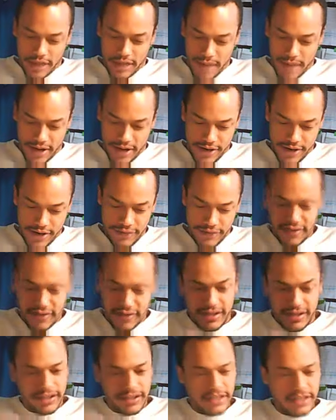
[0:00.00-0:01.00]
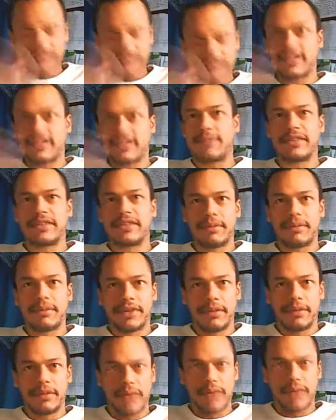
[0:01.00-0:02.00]
about here. Let's skip to something
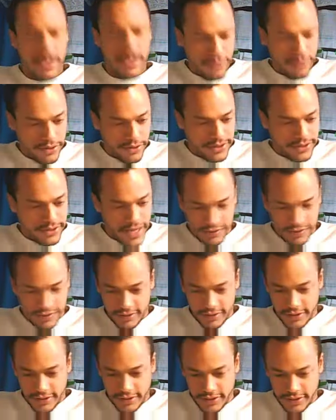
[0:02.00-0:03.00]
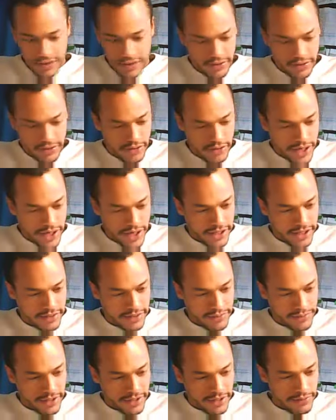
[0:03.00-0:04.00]
cute. We got 30 seconds, so let's just try to get
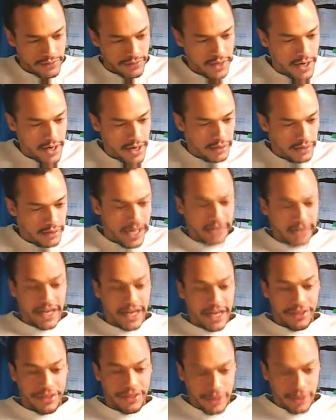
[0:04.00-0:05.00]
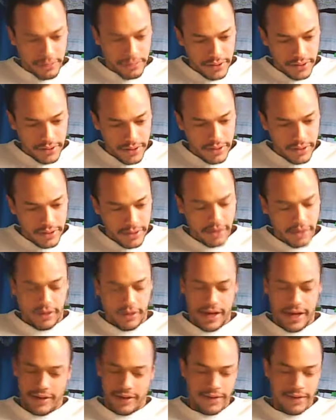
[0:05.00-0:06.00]
something cute. Leg theorem.
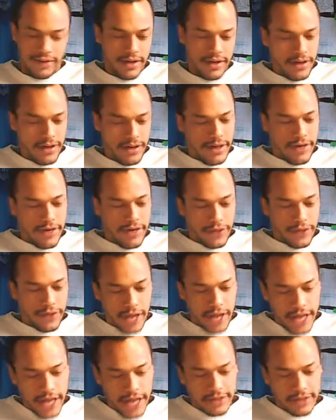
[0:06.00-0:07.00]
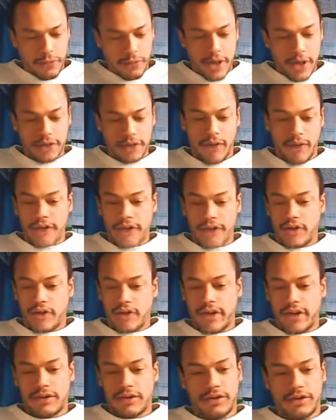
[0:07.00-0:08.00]
Okay. If the legs of one right
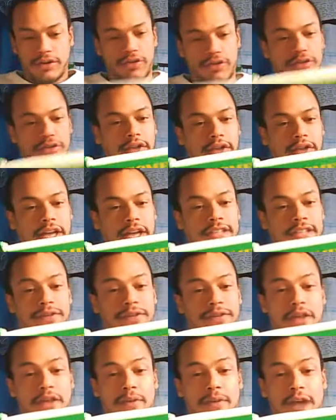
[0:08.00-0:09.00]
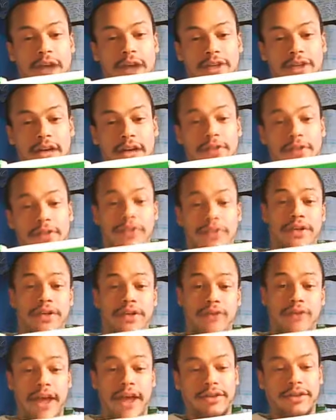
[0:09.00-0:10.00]
triangle are congruent to the legs of another right triangle, then the
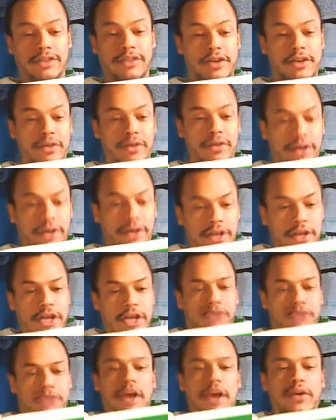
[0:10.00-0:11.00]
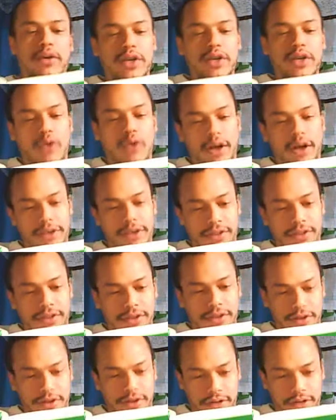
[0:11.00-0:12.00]
triangles are congruent. Triangle inequality
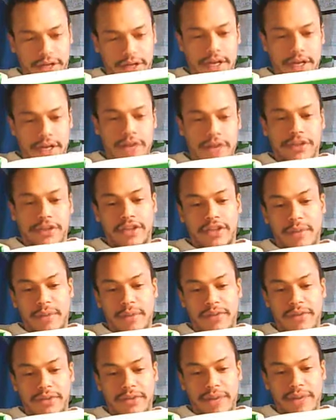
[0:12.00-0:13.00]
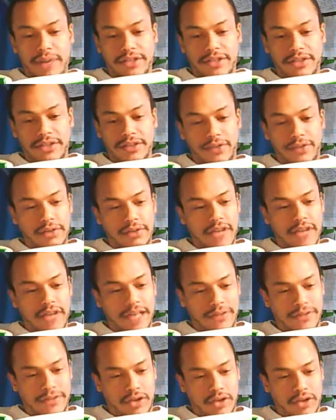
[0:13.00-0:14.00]
theory. The sum of the measures of two
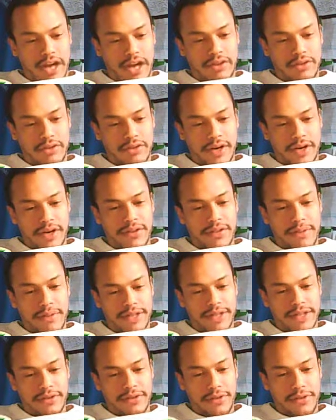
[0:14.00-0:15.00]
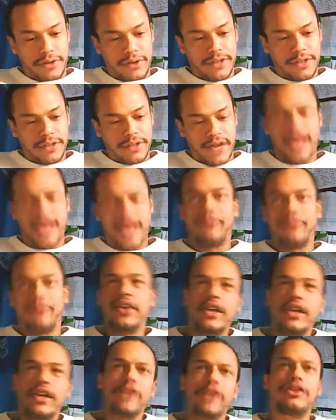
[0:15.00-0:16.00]
sides of a triangle is greater than the measure of the third side. Now,
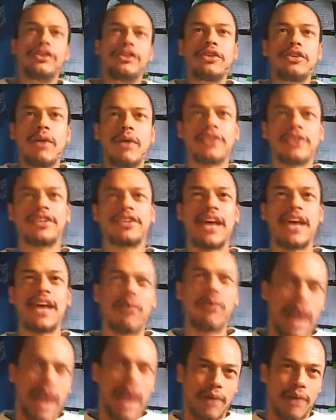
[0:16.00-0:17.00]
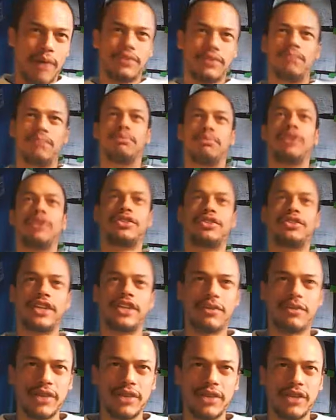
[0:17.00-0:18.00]
do you understand why I was
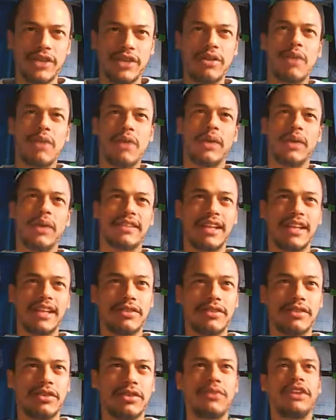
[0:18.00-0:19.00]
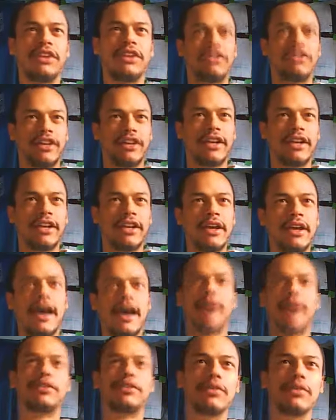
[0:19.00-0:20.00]
bullshitting with you when I said I was doing this shit?
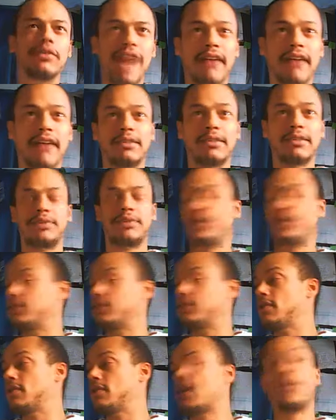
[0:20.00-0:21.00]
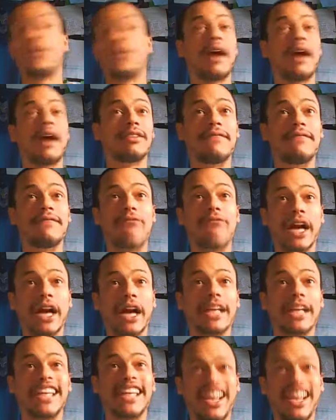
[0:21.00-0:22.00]
I was doing Algebra 2 when I was in
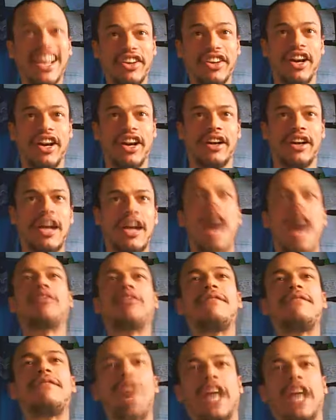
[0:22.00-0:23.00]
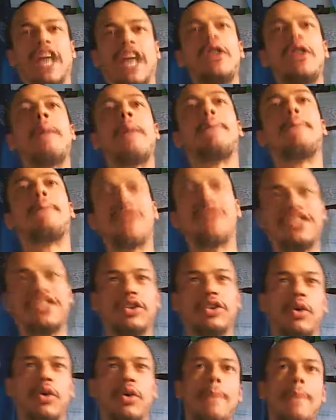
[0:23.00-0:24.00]
fucking kindergarten. I was in fucking
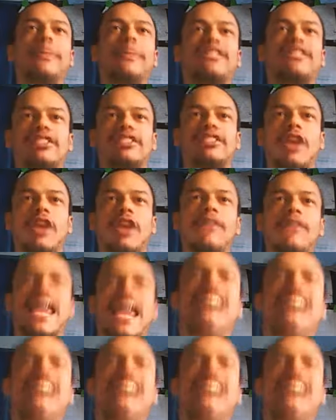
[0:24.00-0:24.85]
preschool. Mrs. Sullivan had a